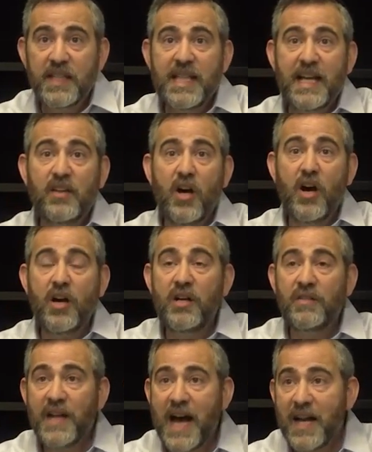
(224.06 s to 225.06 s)
that the Ur
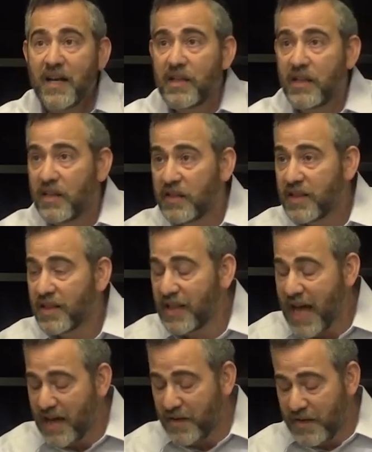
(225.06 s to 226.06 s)
of Hanukkah, the
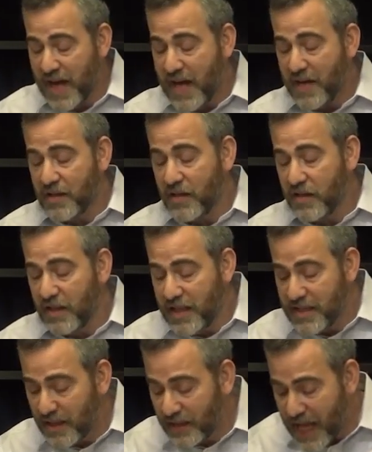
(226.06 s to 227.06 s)
light of Hanukkah,
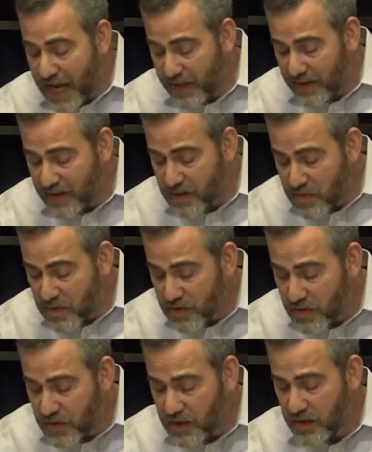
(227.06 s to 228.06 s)
is a light, is
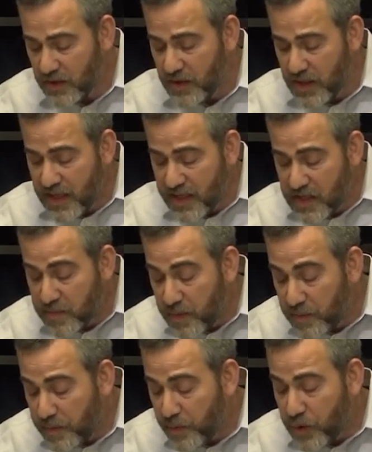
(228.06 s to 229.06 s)
mesugal, is
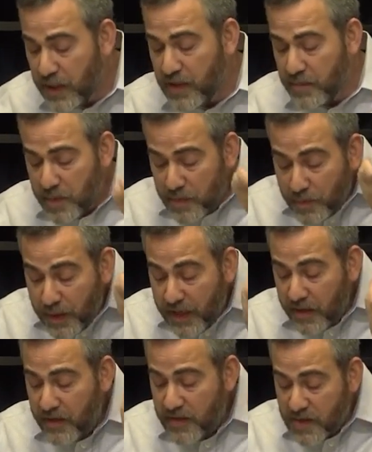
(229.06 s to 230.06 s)

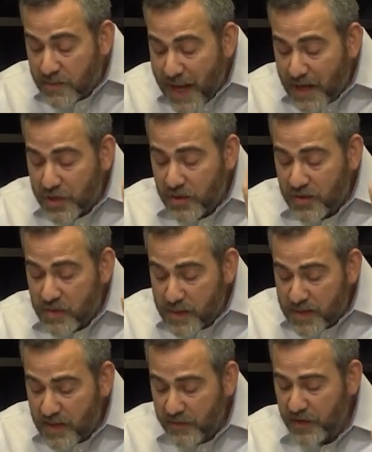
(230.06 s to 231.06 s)
prepared, special,
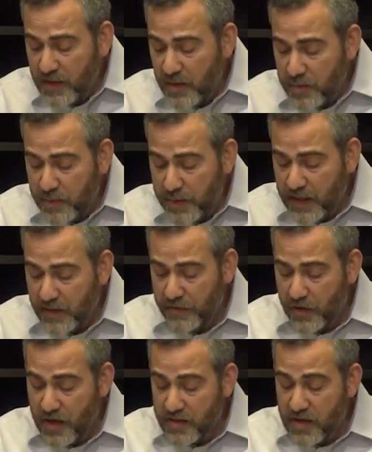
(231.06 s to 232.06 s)
specifically prepared
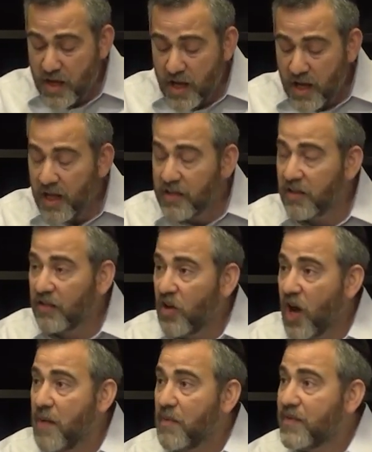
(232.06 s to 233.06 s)
for us at the
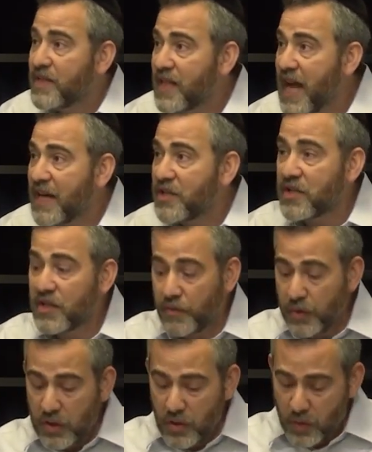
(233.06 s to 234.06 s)
time of eschachus
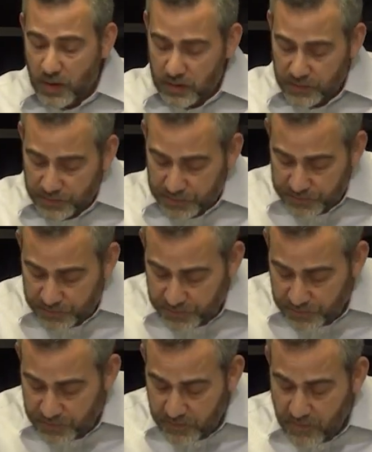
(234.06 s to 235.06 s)
of renewal.
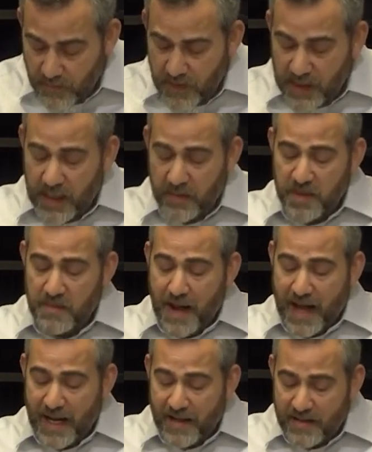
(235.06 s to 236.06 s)

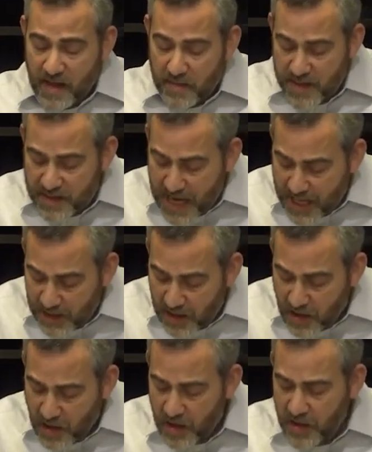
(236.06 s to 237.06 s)
Kibizman hazem iskala
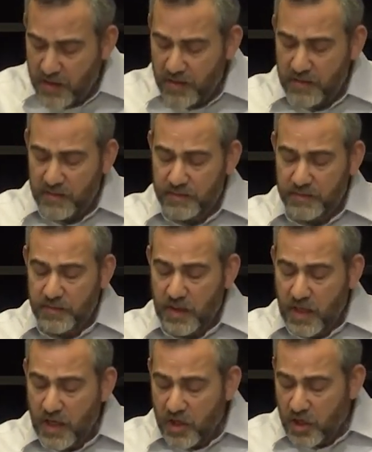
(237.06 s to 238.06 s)
ha'ur,
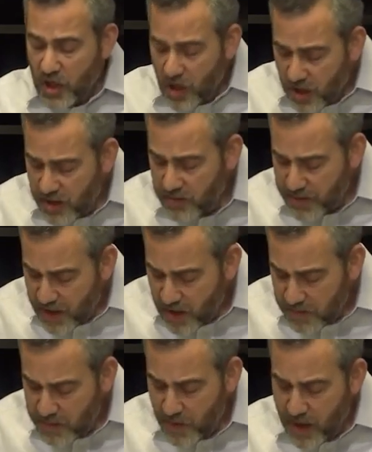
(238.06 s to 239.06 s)
shahayir
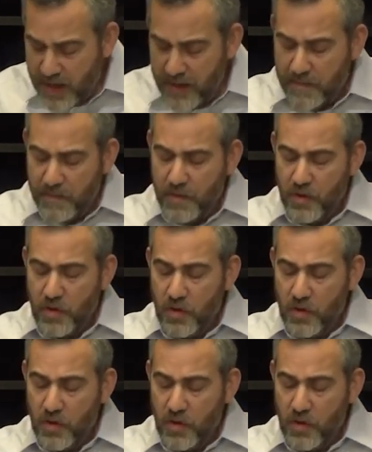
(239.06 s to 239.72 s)
bayom mohem,